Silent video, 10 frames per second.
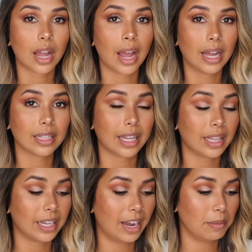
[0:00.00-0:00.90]
And
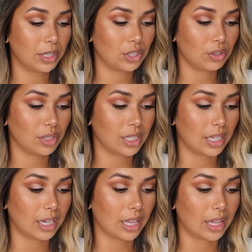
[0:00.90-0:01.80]
lately I've been
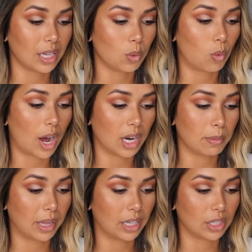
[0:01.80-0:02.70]
using the
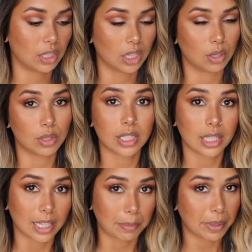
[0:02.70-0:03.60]
Watermelon Glow
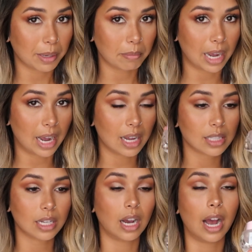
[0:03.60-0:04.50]
Sleeping
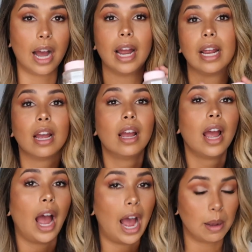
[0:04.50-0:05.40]
Mask. I
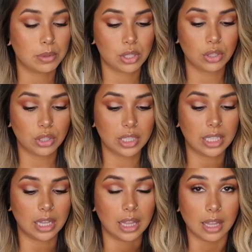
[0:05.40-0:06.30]
absolutely
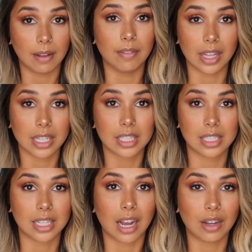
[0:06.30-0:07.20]
love this
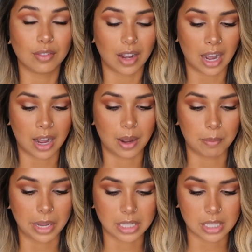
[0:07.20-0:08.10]
stuff.
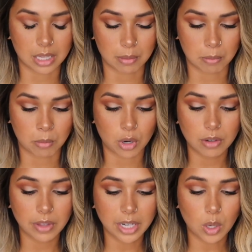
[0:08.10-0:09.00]
It's more
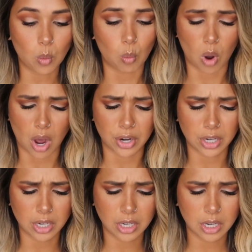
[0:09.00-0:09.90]
of like a
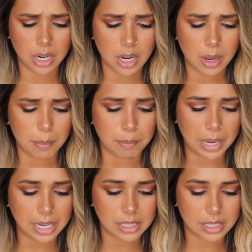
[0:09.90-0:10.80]
water
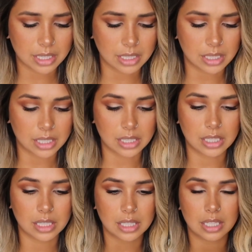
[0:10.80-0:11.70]
based
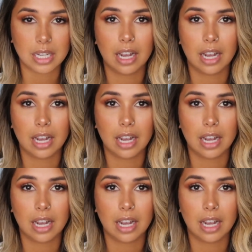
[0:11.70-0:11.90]
consistency.